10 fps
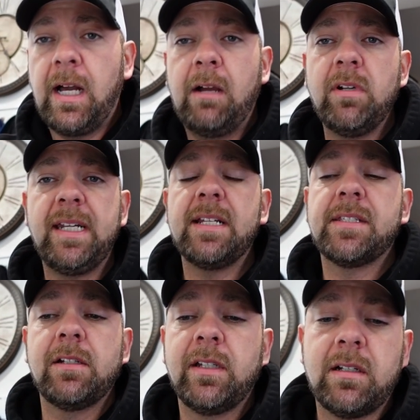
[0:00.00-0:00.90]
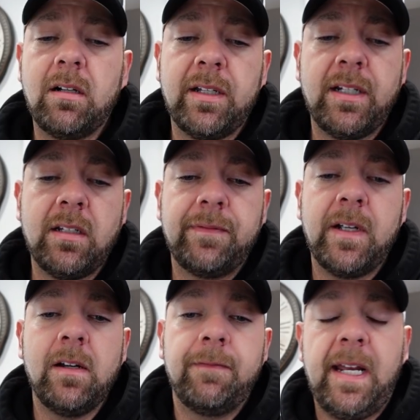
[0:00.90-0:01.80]
I wouldn't necessarily call it an
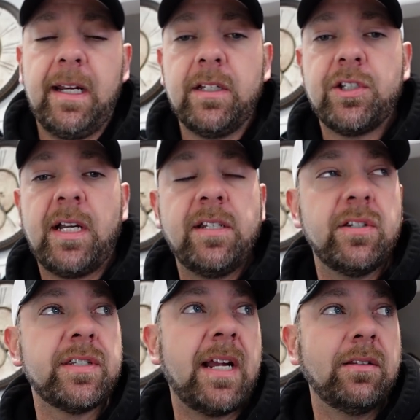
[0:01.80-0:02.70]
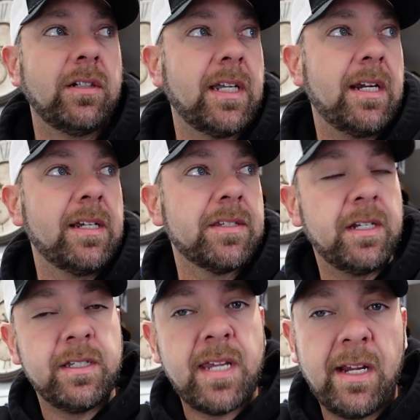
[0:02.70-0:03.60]
unfair advantage. I just I look at it as
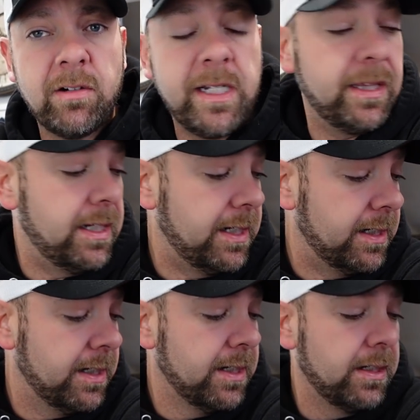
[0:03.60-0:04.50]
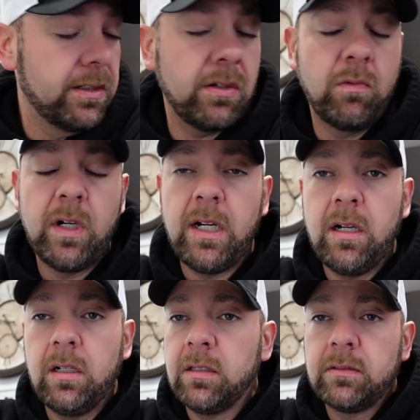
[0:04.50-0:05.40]
an integrity thing to
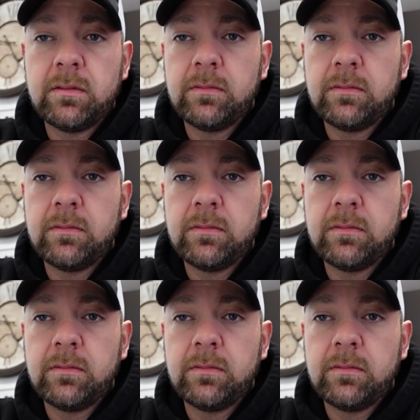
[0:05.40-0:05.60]
where